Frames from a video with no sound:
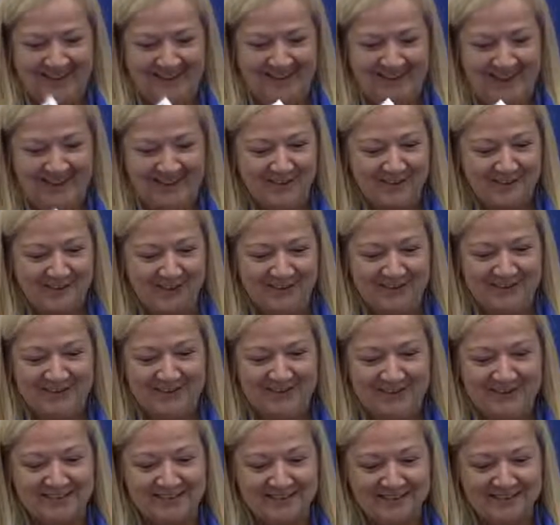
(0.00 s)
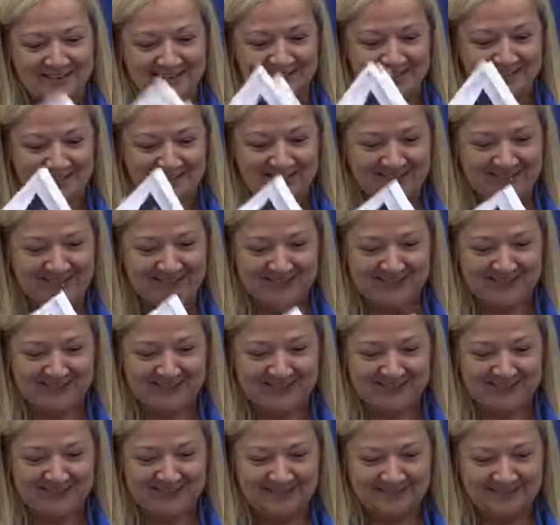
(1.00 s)
Any questions?
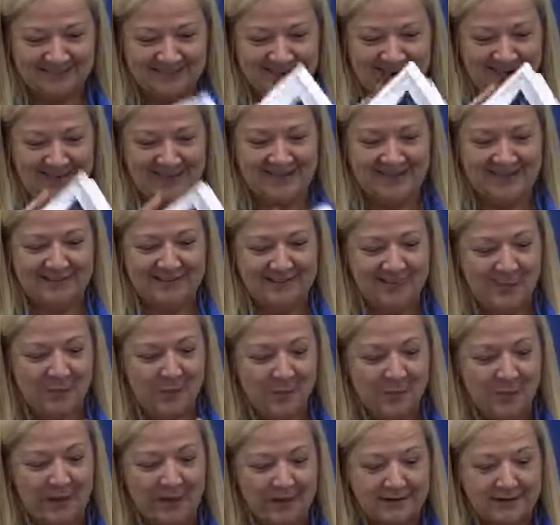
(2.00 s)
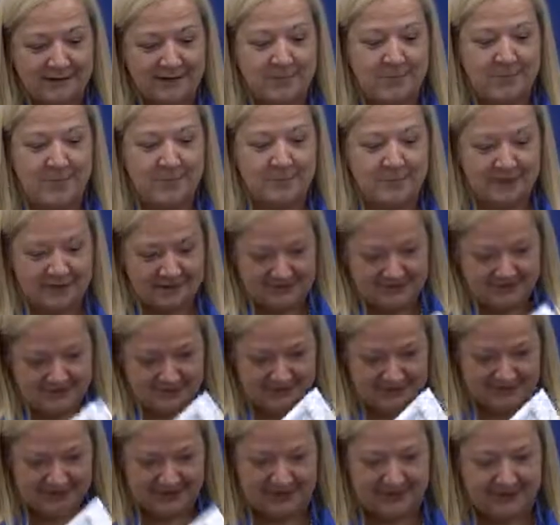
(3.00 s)
Let's go back to
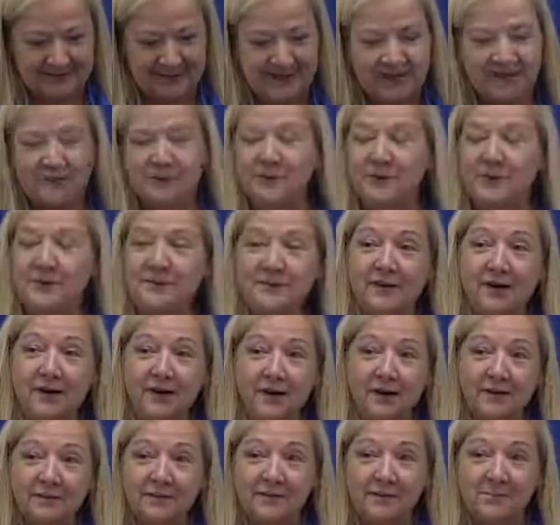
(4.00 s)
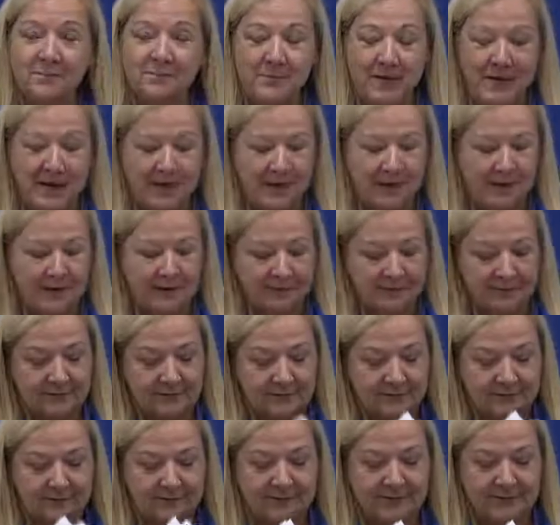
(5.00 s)
budgeting, because we talked about
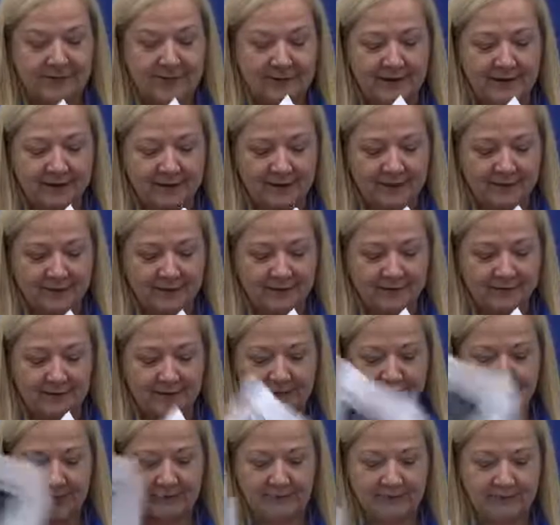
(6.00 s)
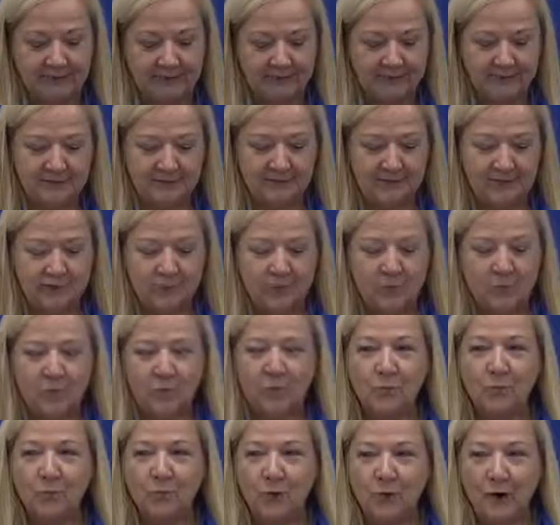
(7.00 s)
the
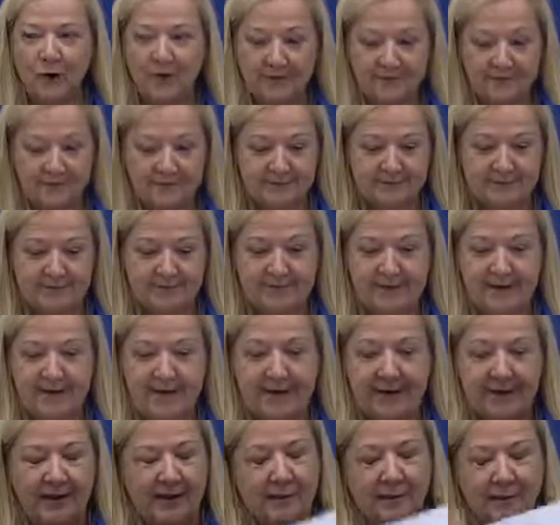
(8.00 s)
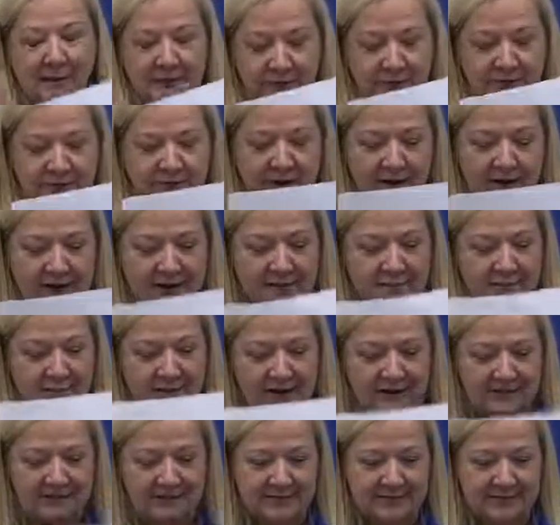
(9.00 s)
wants. We talked
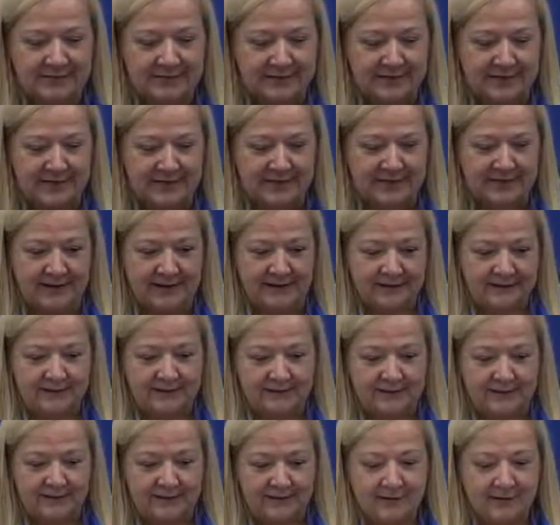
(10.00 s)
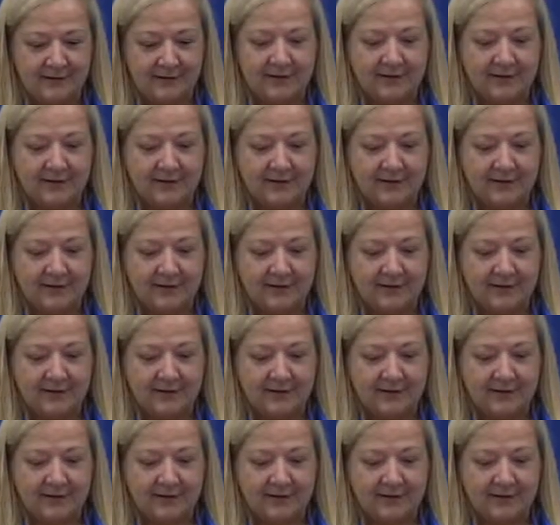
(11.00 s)
about the needs.